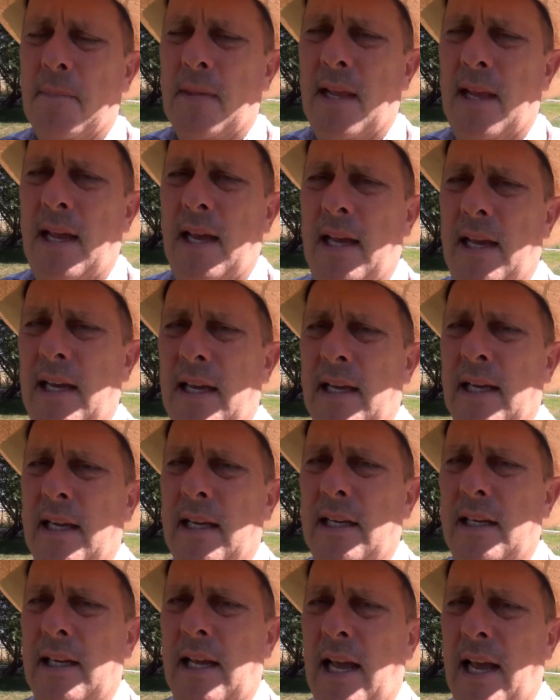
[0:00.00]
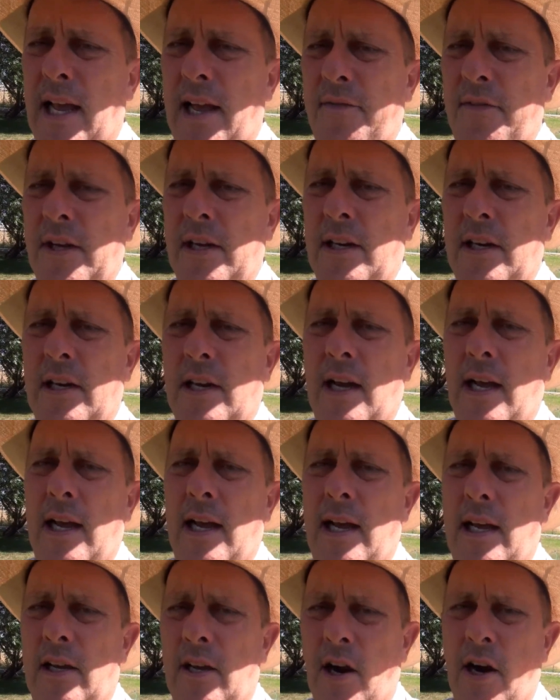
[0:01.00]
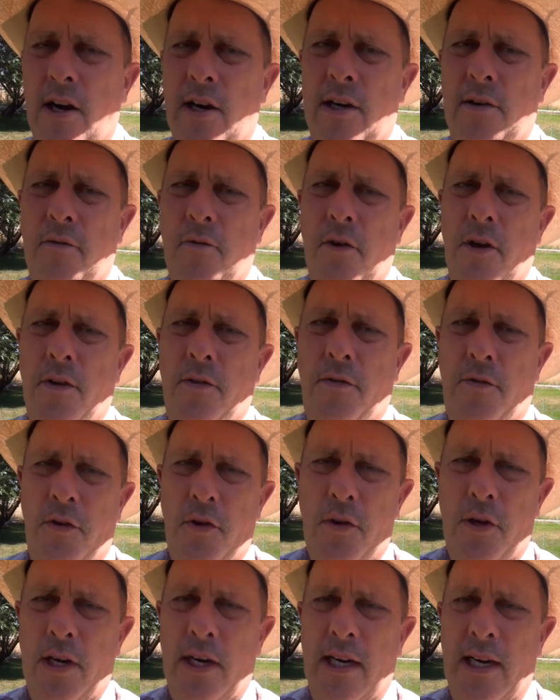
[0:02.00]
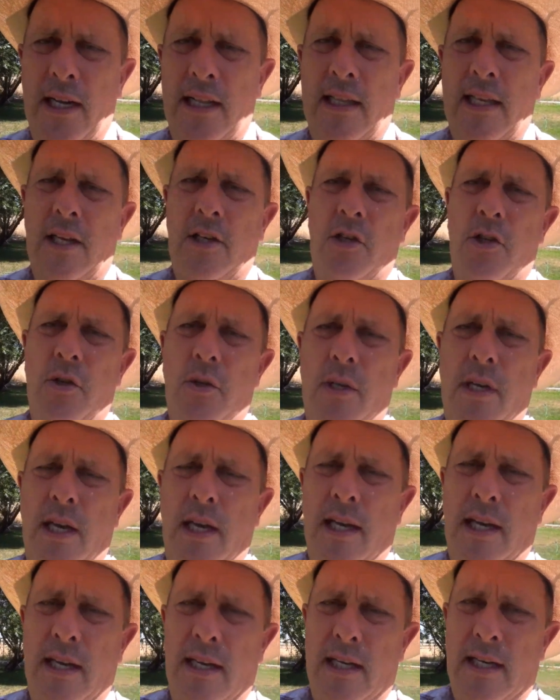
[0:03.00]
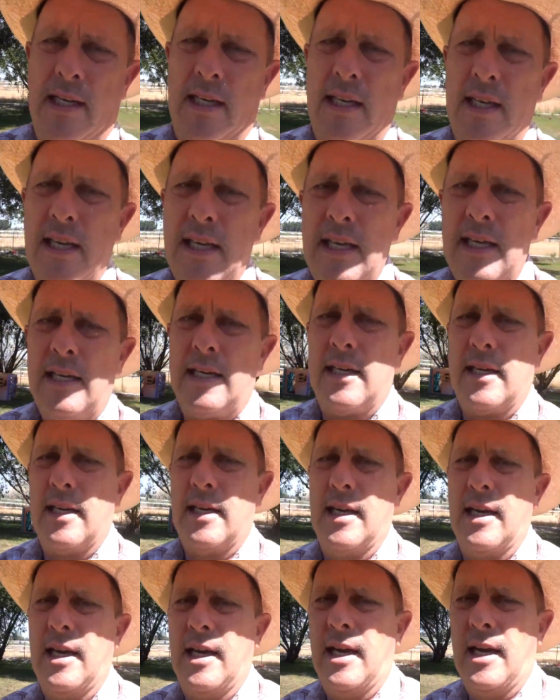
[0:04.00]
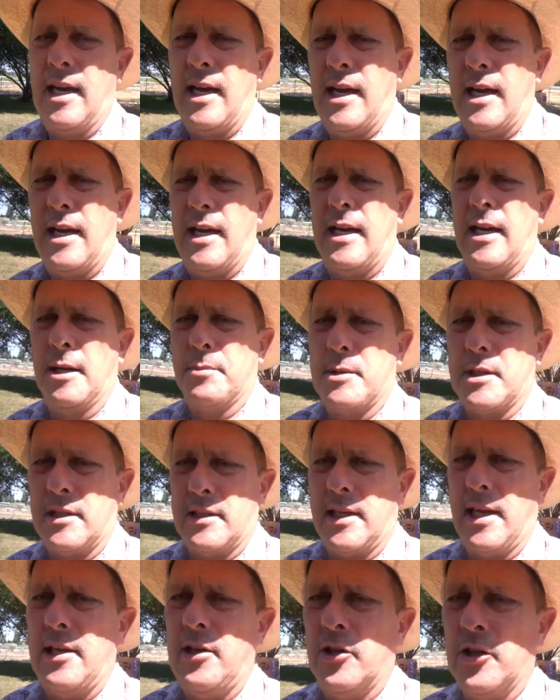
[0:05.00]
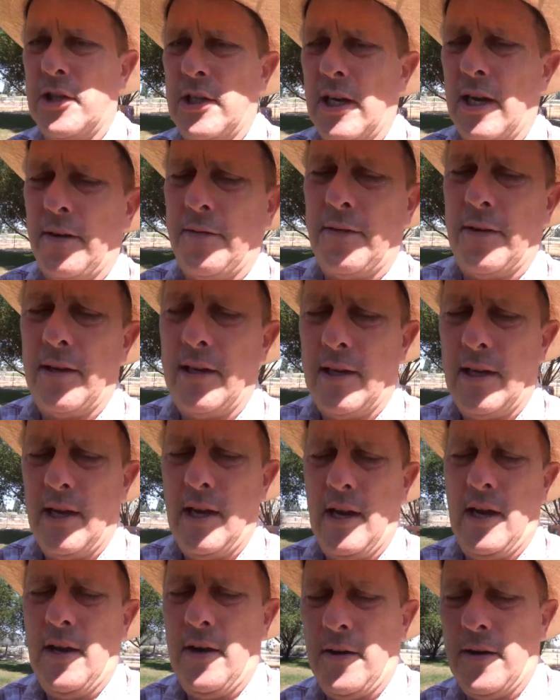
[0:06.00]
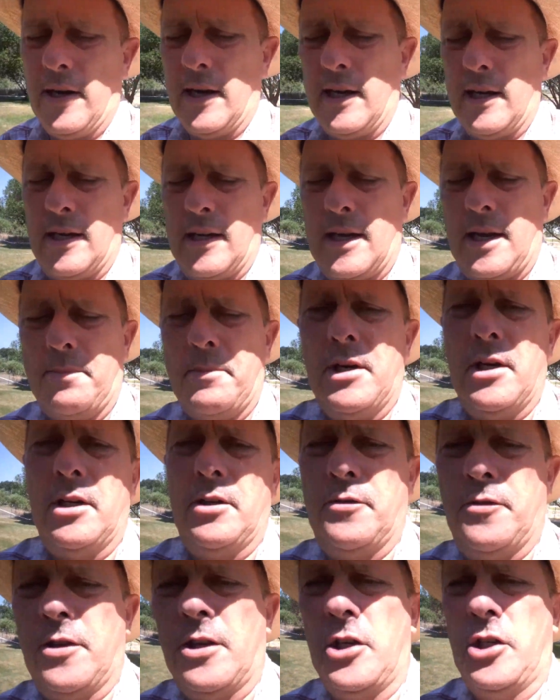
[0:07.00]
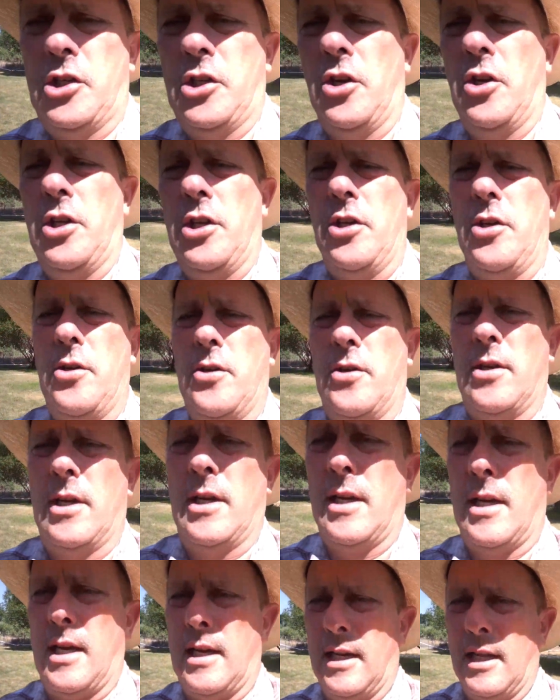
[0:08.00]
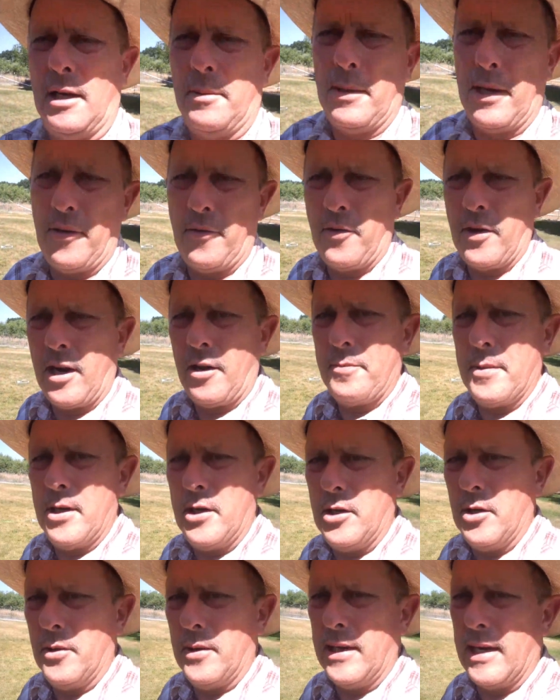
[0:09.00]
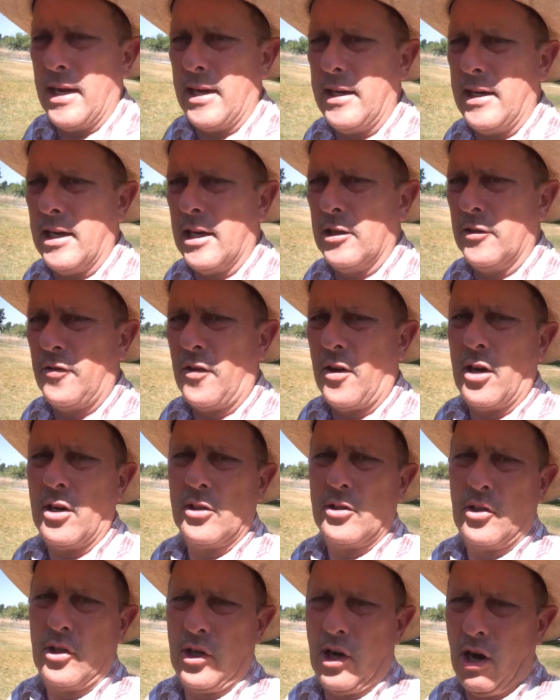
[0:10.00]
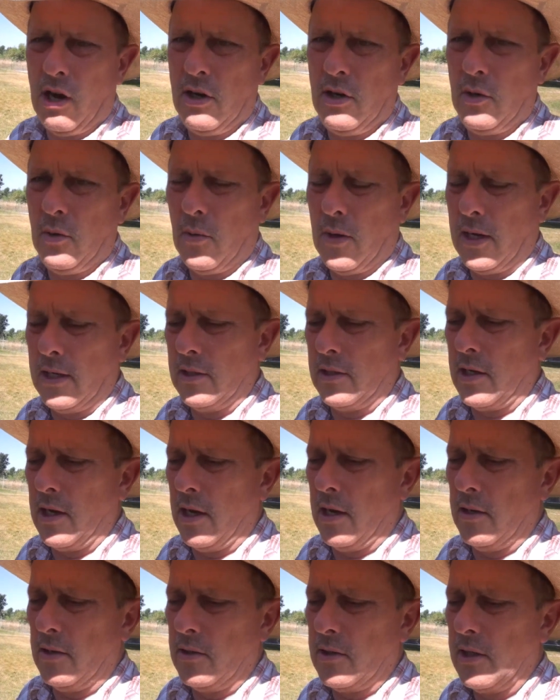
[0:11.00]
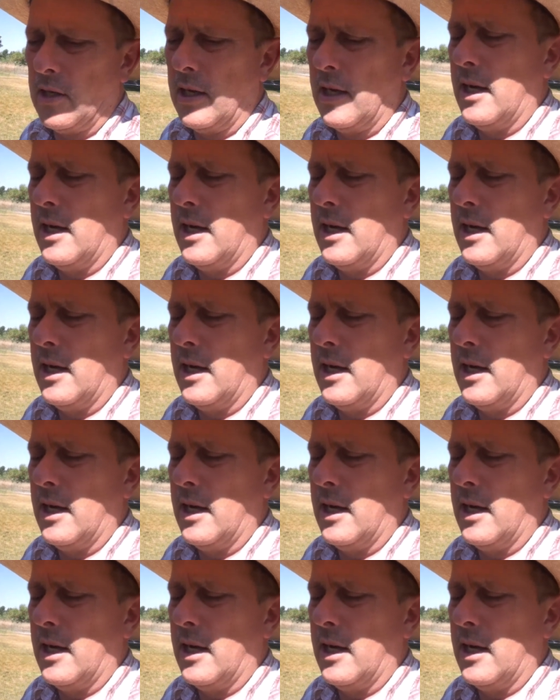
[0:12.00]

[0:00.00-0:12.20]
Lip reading: and having a garden with food in it that you can eat and help sustain yourself. Well, I'm going to want to show you a little bit of what I've been doing out here as far as garden-wise goes,